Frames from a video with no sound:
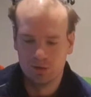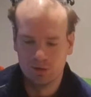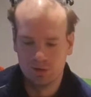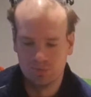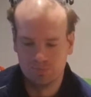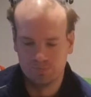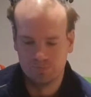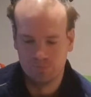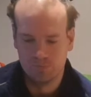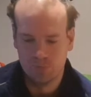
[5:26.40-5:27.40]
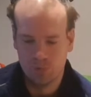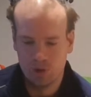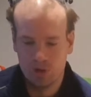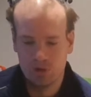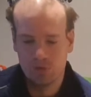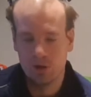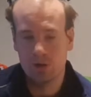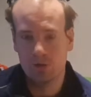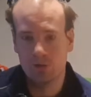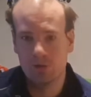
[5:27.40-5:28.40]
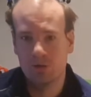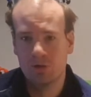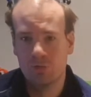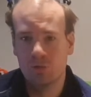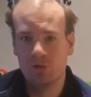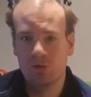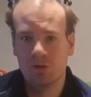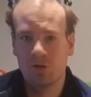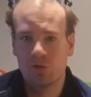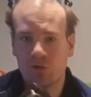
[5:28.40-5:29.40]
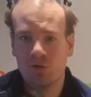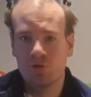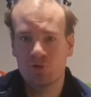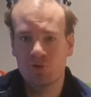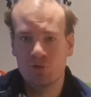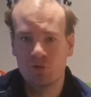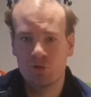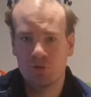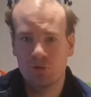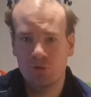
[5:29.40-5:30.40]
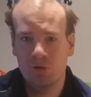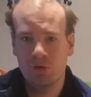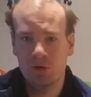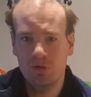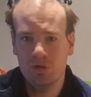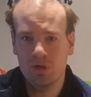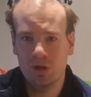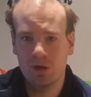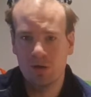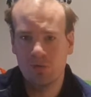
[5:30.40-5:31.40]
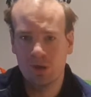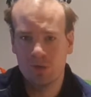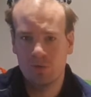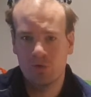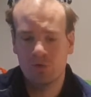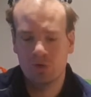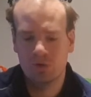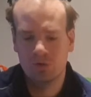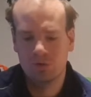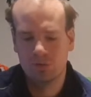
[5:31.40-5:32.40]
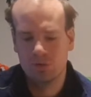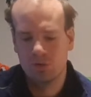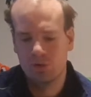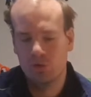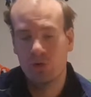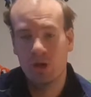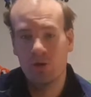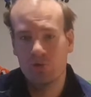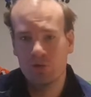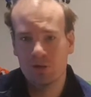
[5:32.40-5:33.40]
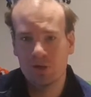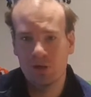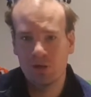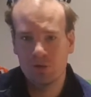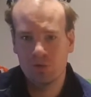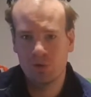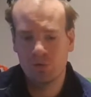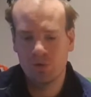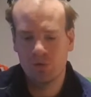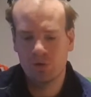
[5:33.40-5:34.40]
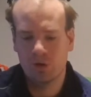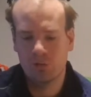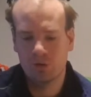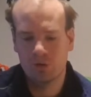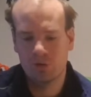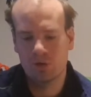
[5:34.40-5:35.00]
So this is quite good, but of course you should only use it in fresh water. You can use it in salt water, but